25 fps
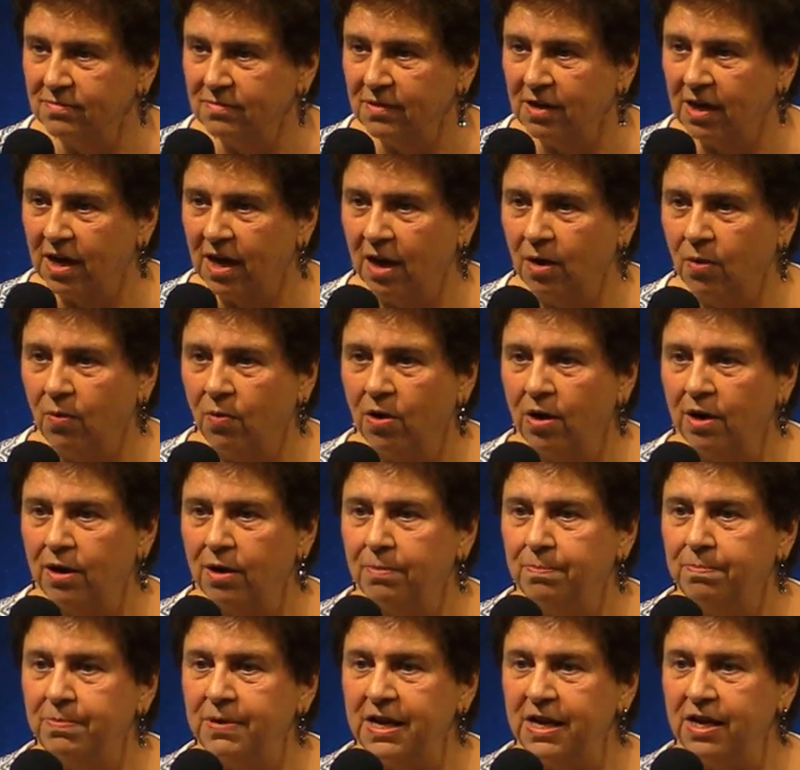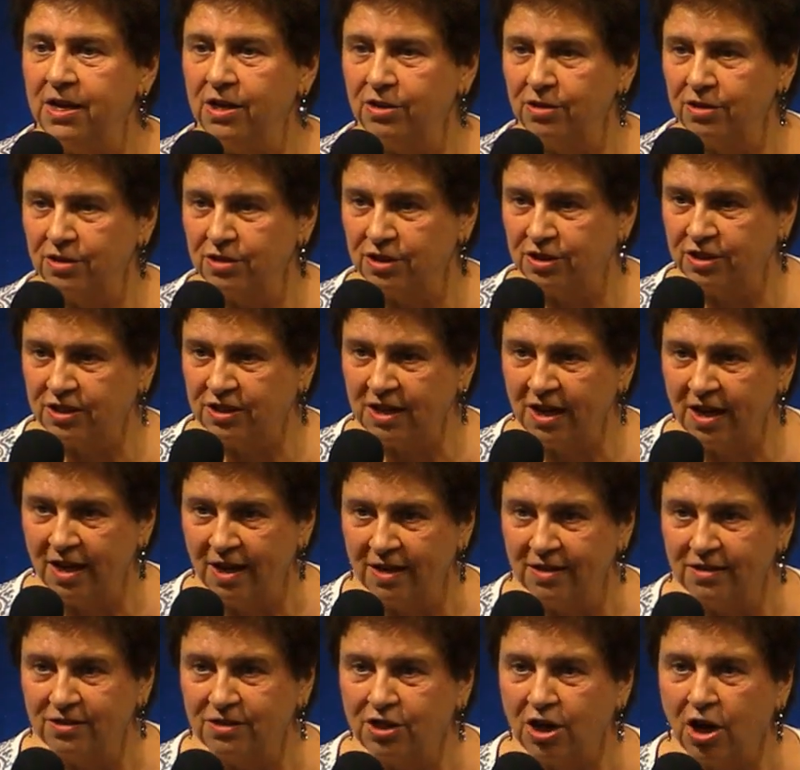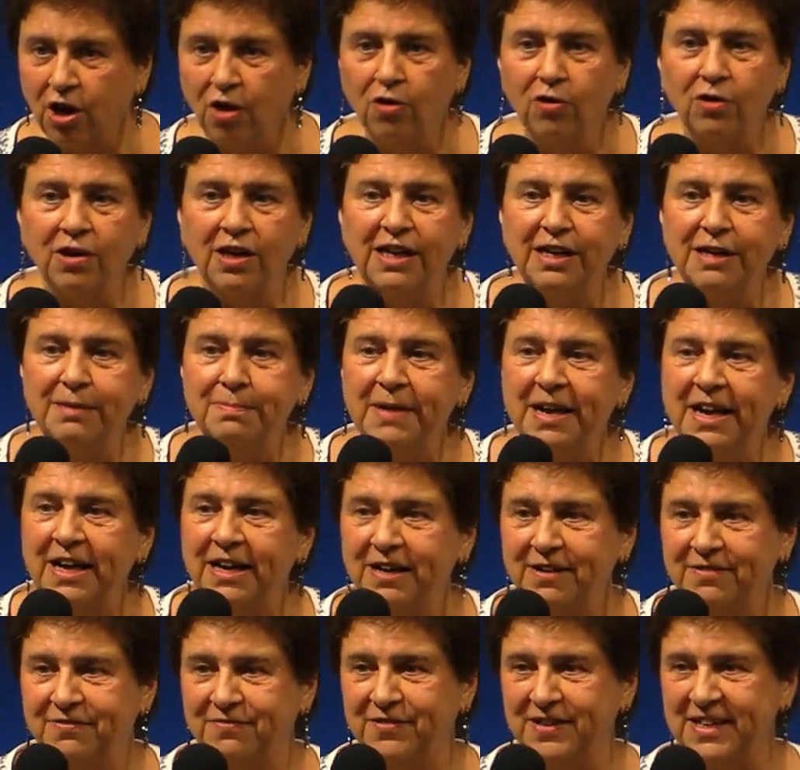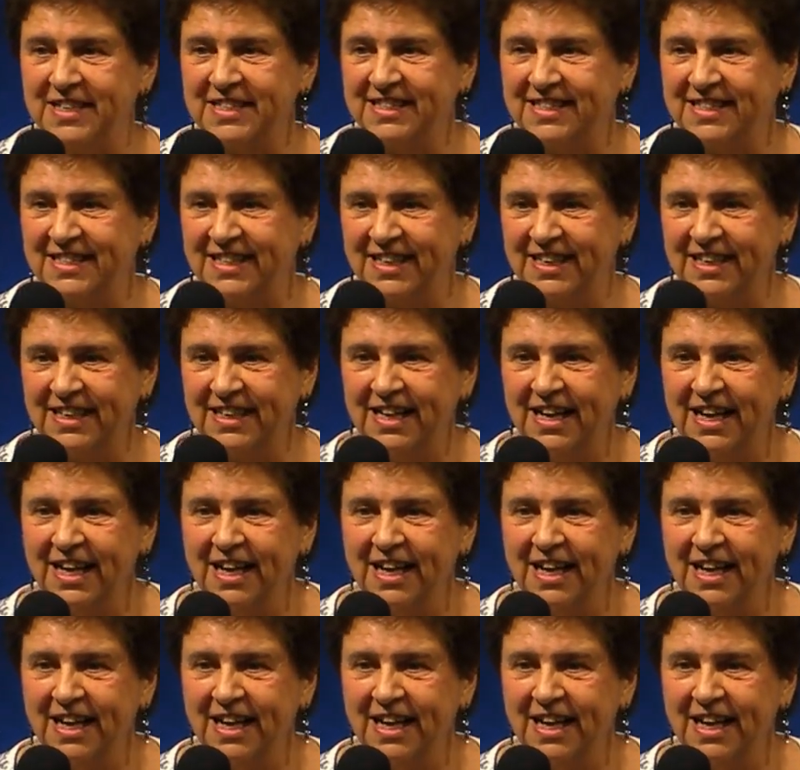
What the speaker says: I want to be your son, totally manifested,